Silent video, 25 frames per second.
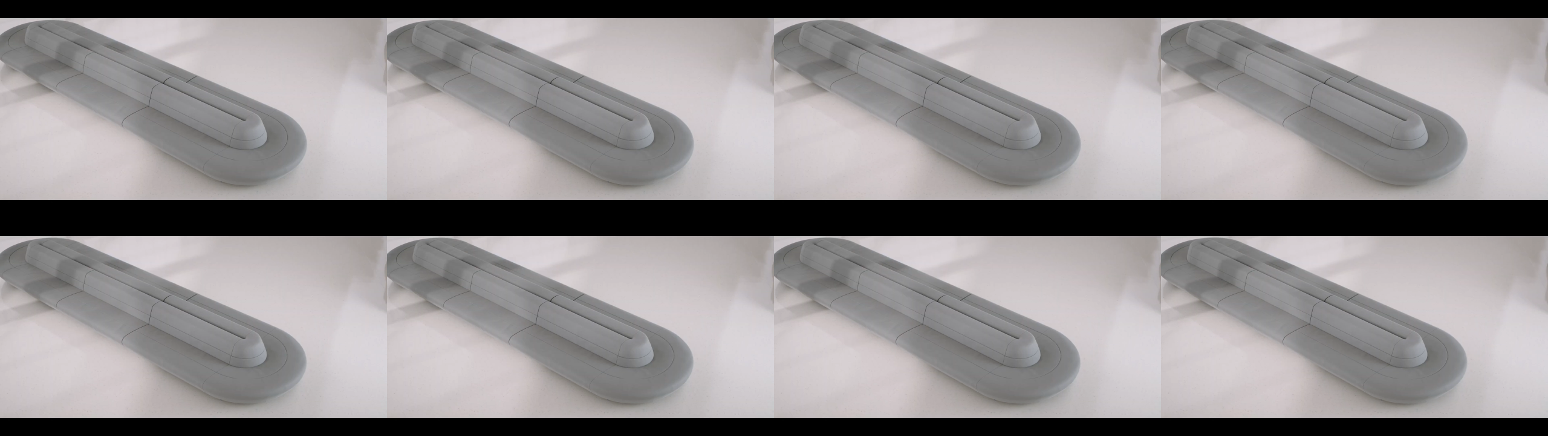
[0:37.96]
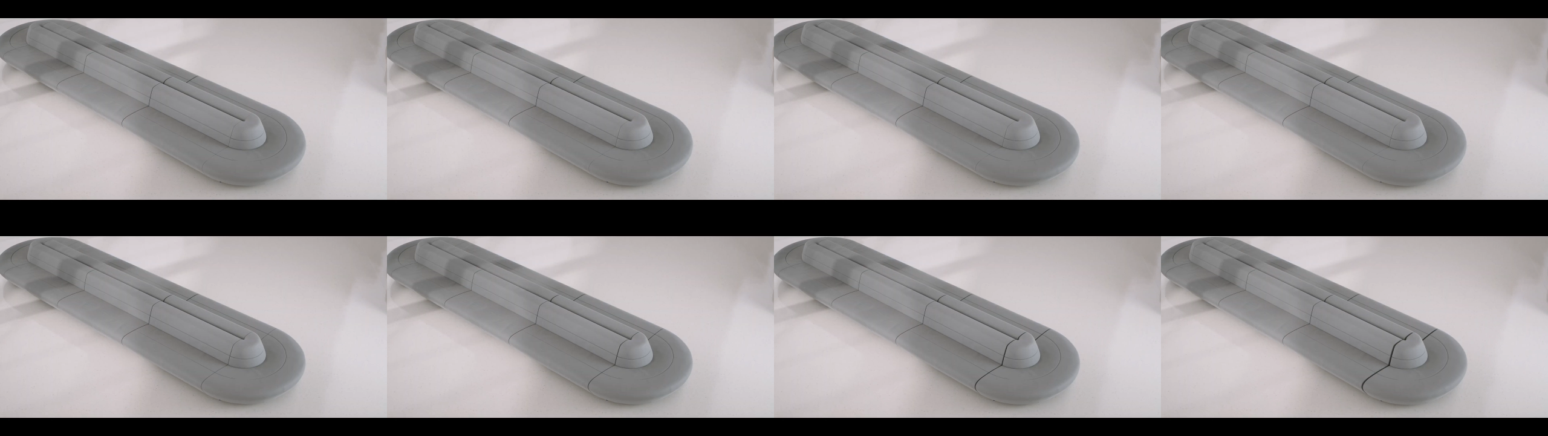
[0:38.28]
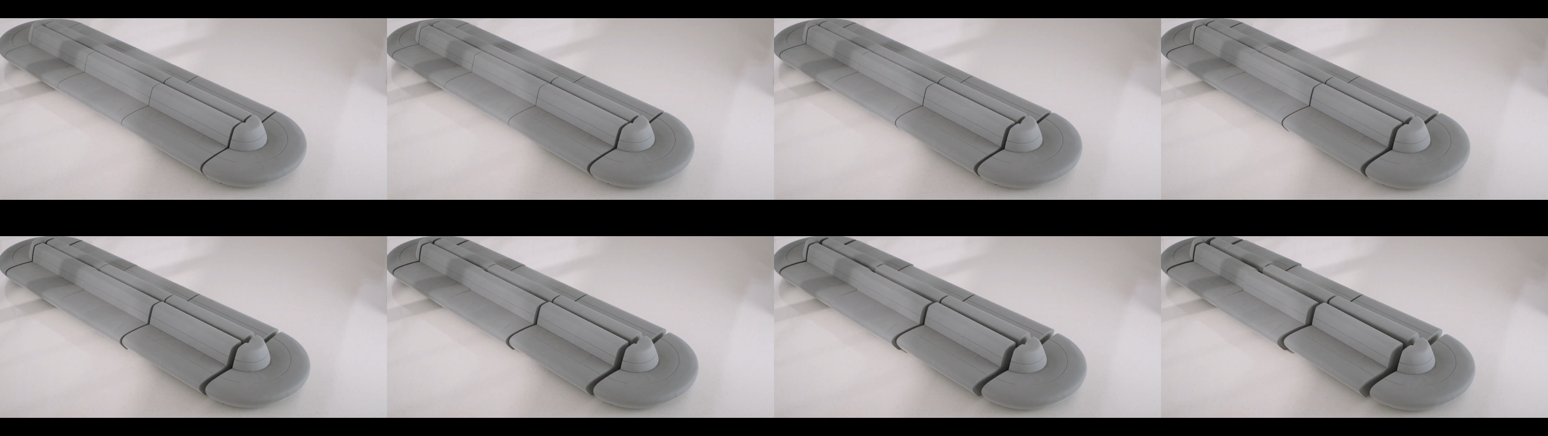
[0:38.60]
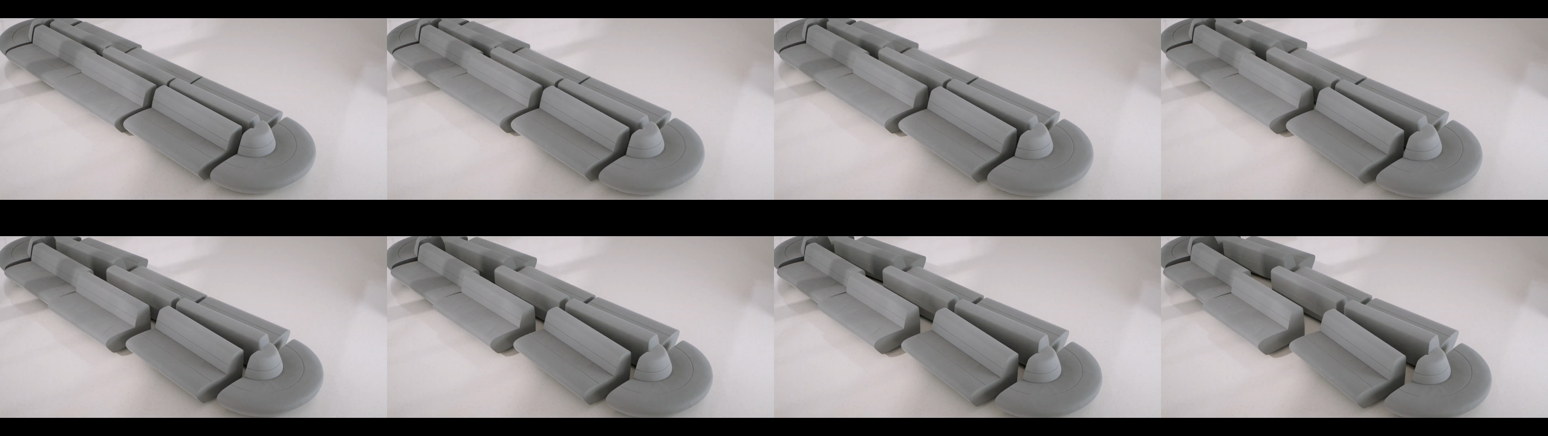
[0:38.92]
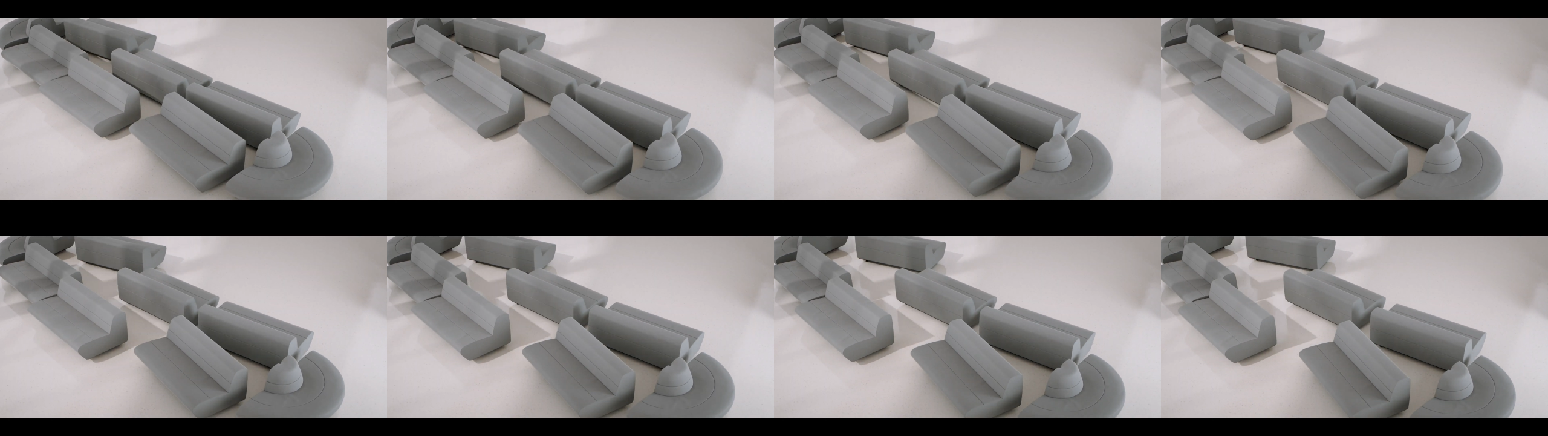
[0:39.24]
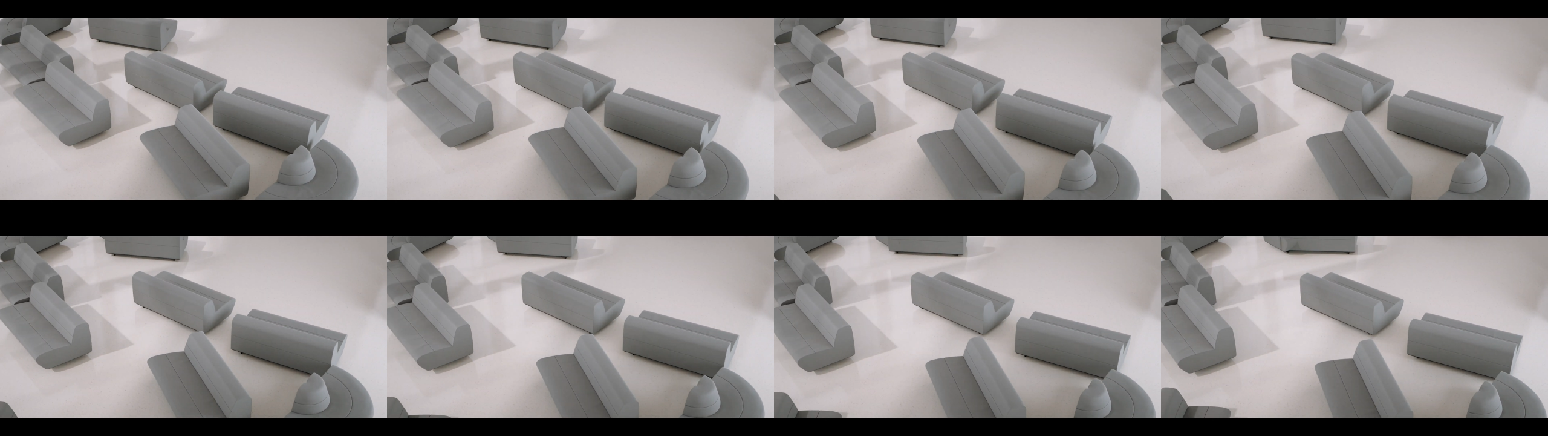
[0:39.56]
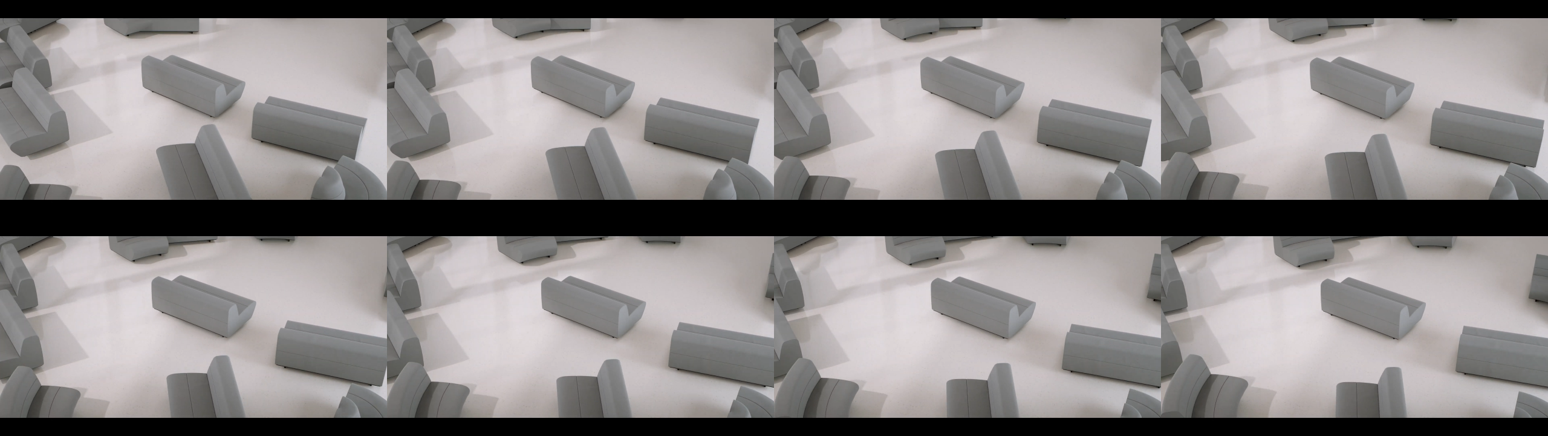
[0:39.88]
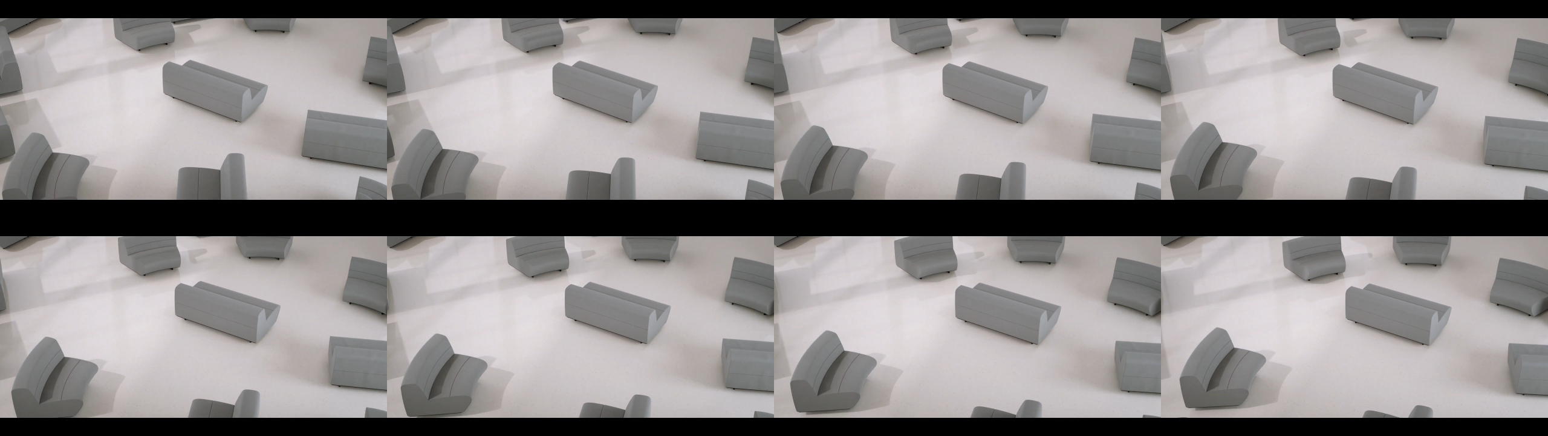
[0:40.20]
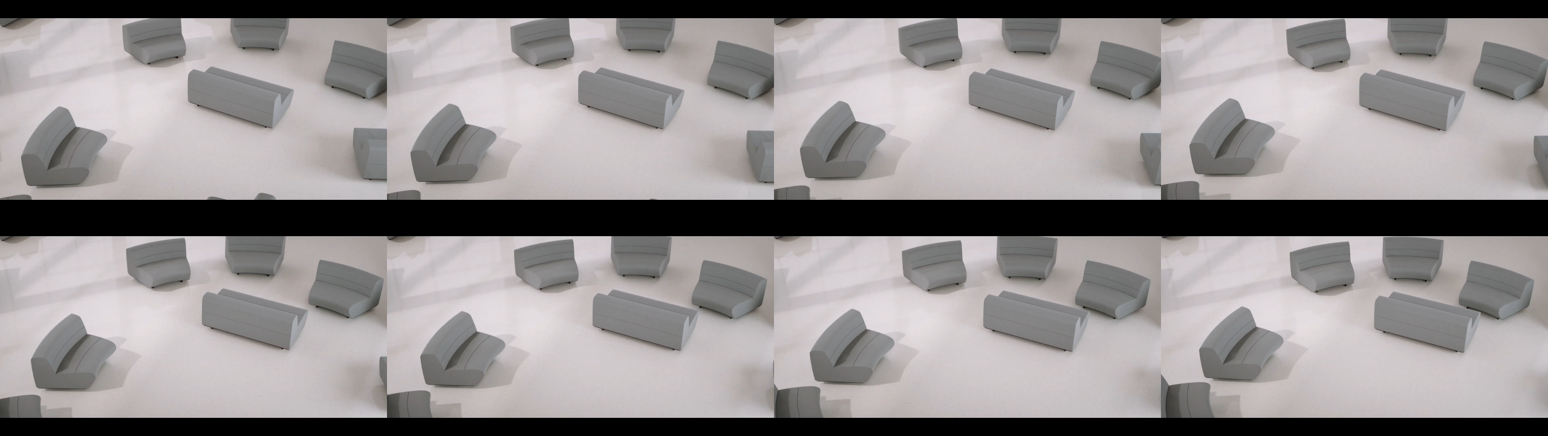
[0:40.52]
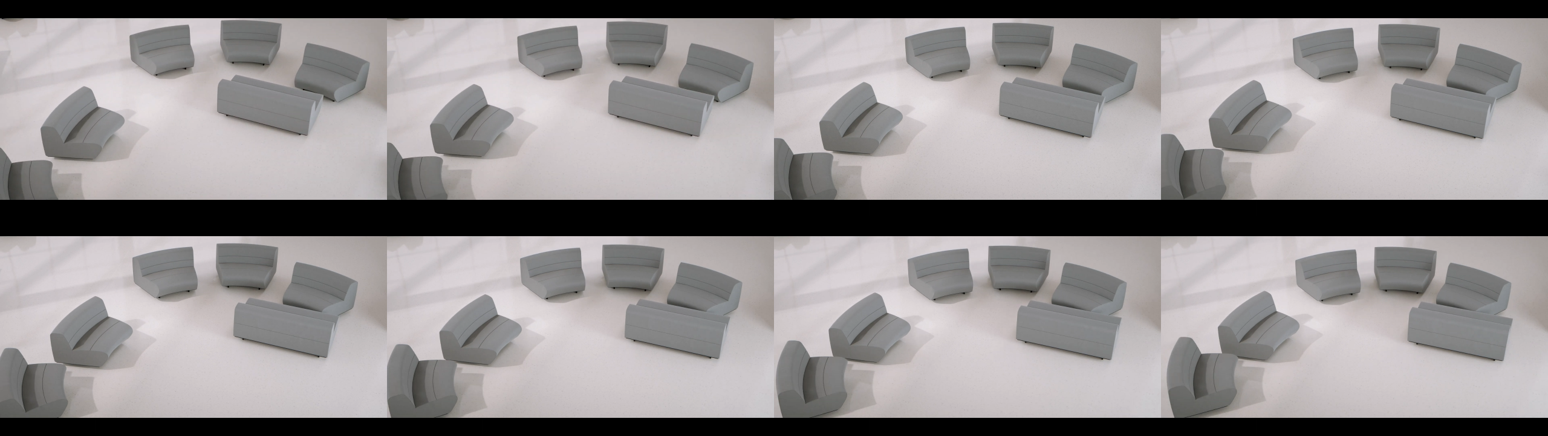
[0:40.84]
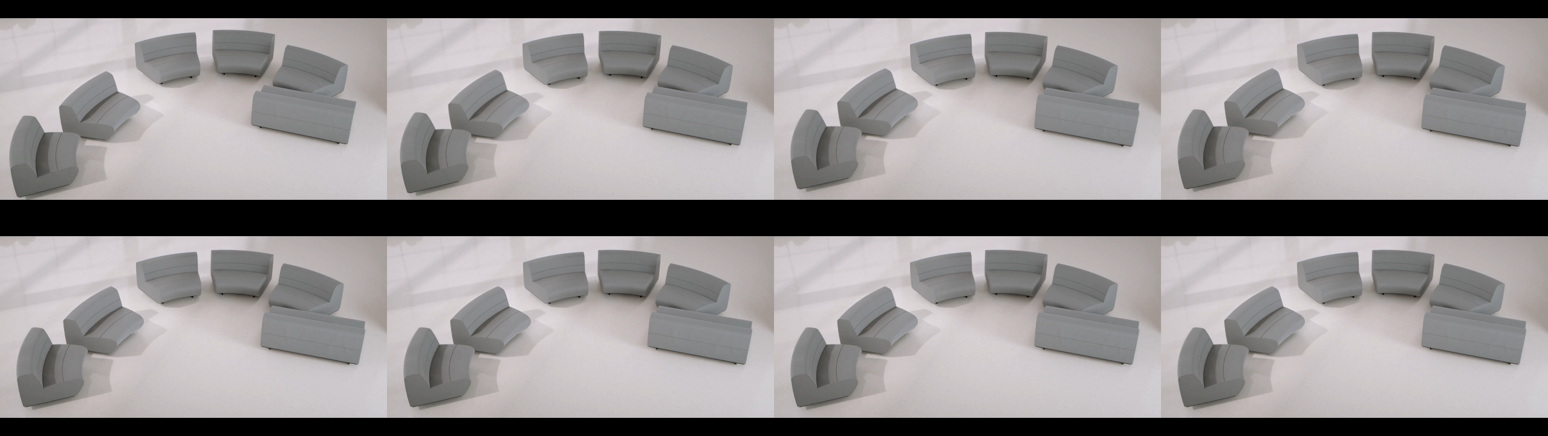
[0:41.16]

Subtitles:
No face is visible, so there are no lips to read.